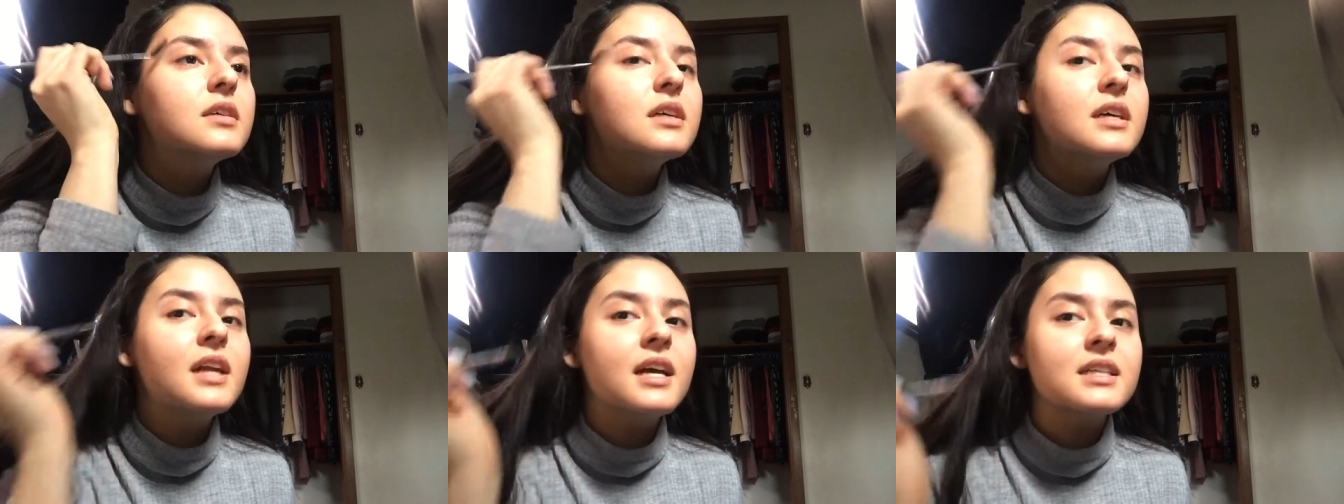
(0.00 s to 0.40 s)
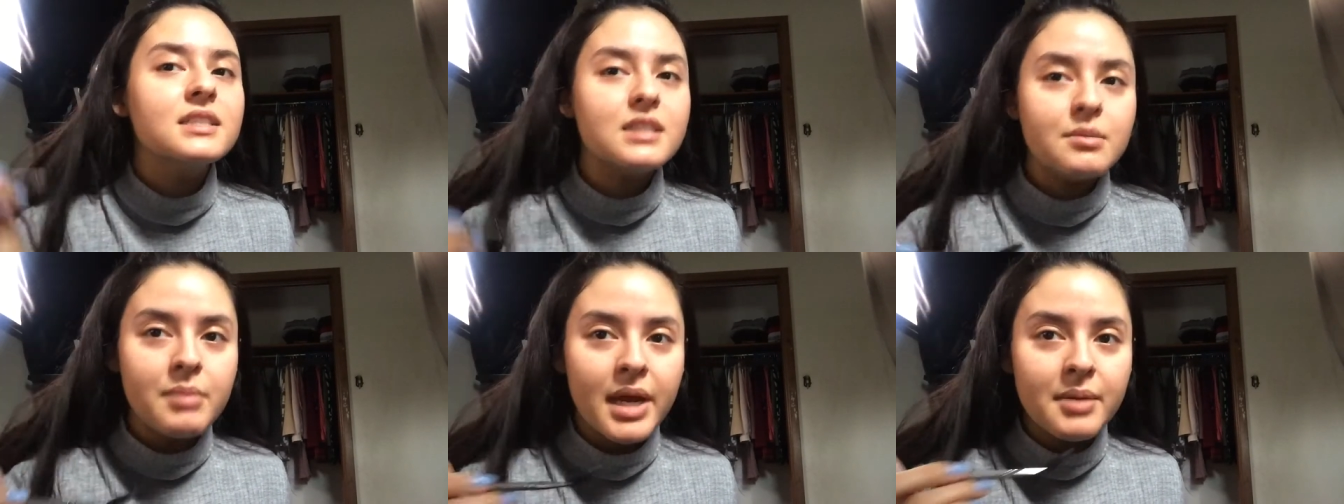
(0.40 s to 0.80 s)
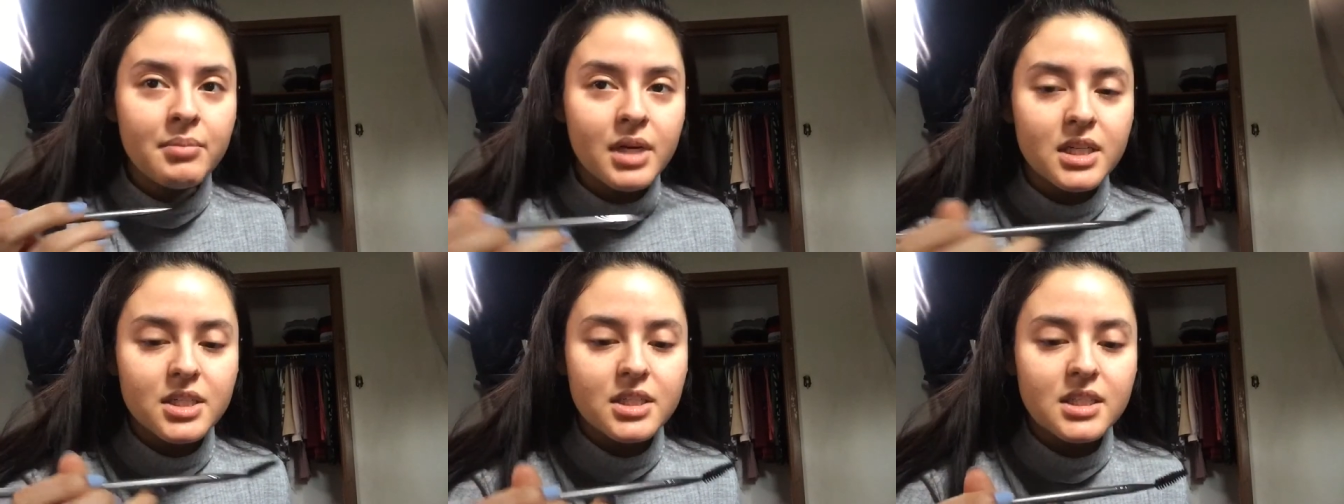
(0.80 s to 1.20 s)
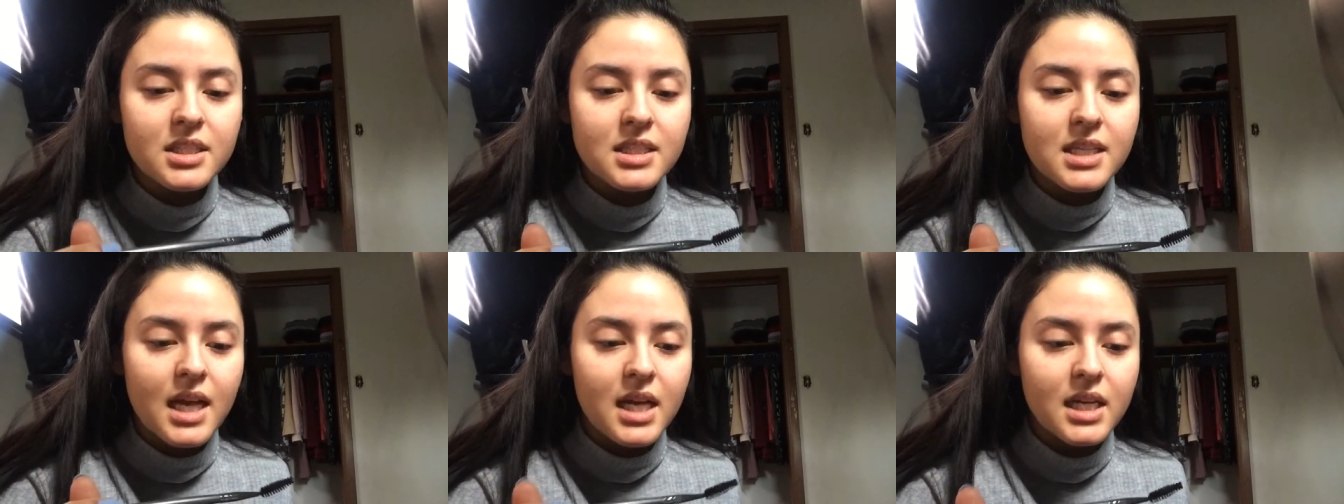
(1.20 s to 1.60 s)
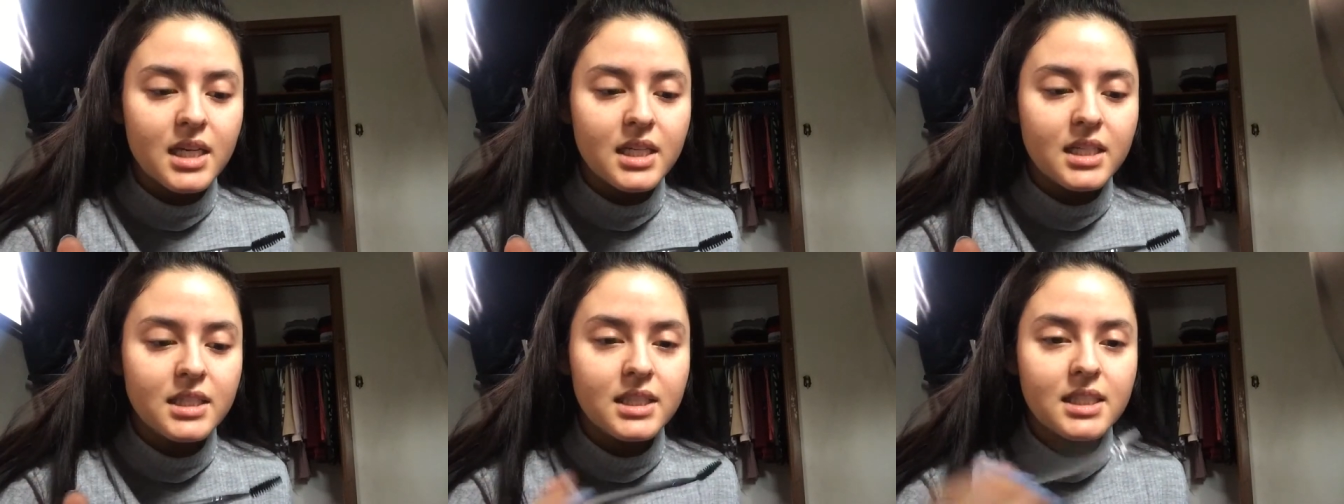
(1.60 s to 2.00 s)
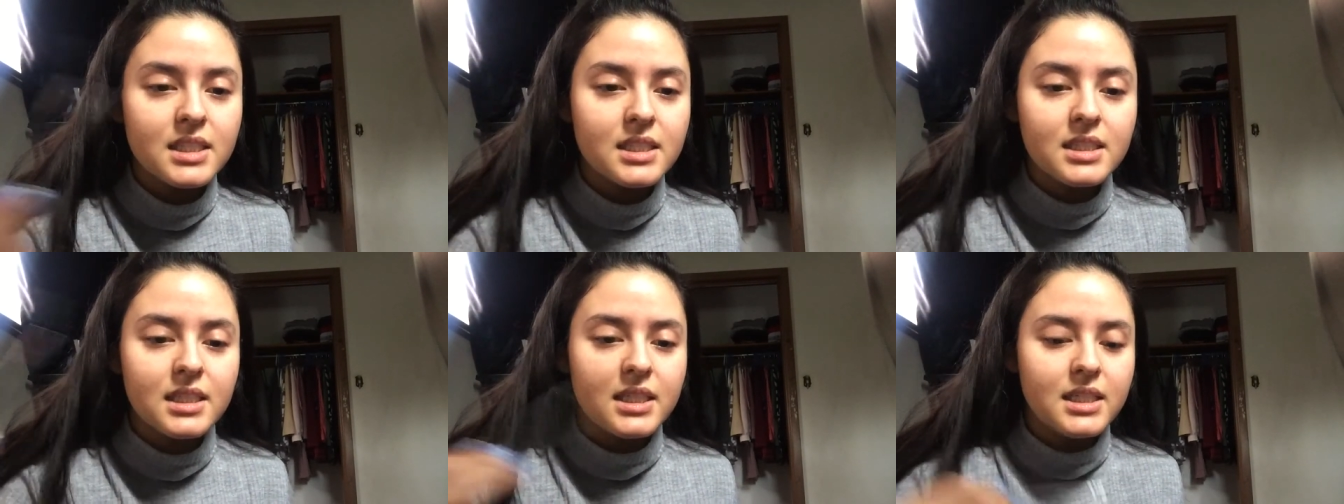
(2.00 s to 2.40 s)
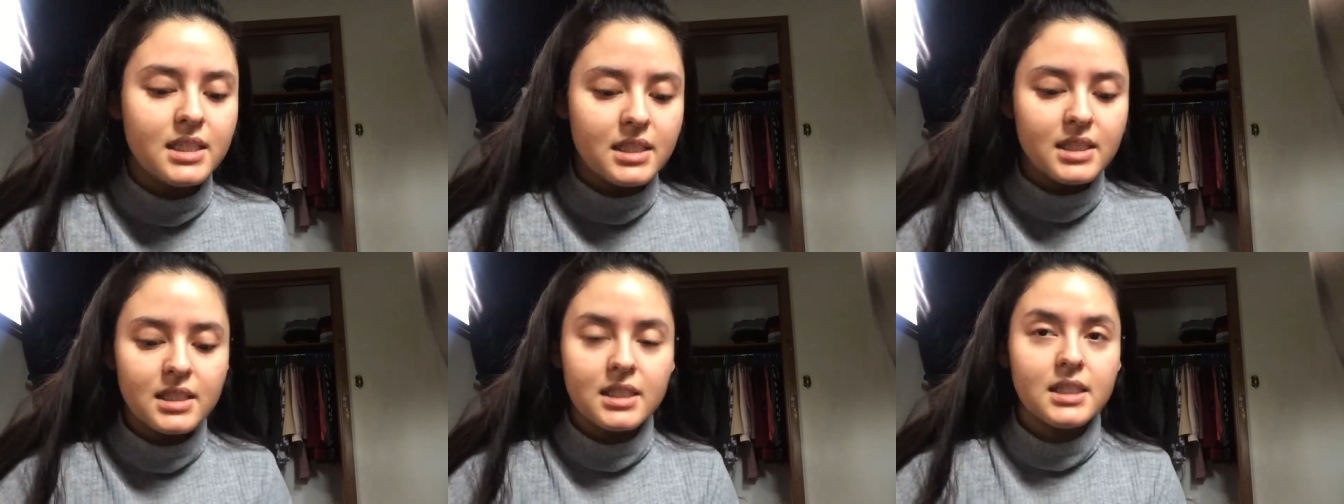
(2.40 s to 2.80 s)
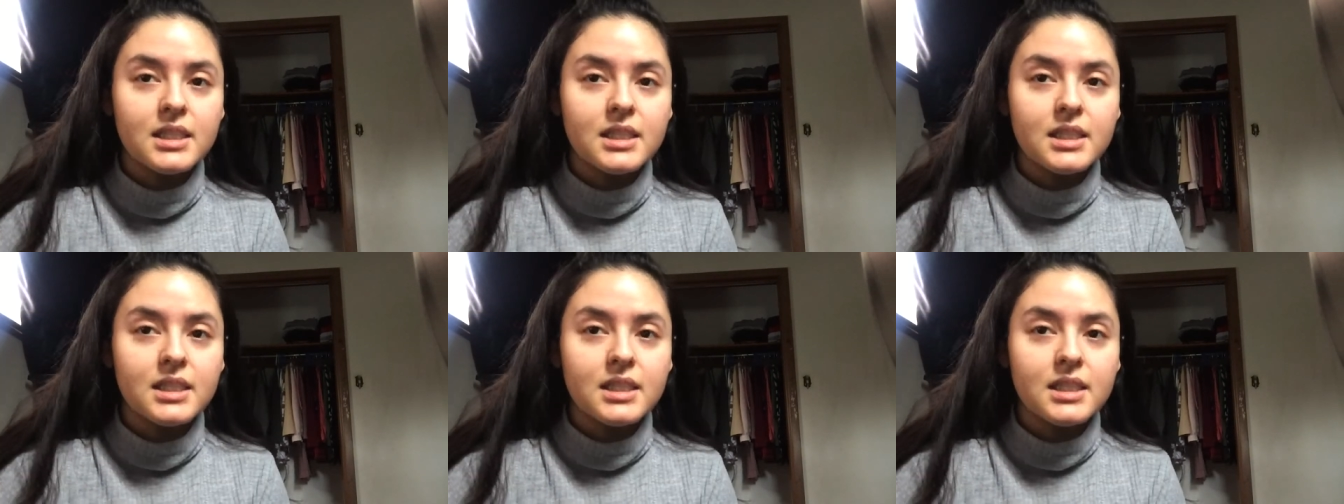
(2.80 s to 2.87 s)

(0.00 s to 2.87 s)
And honestly, my brushes, I need to like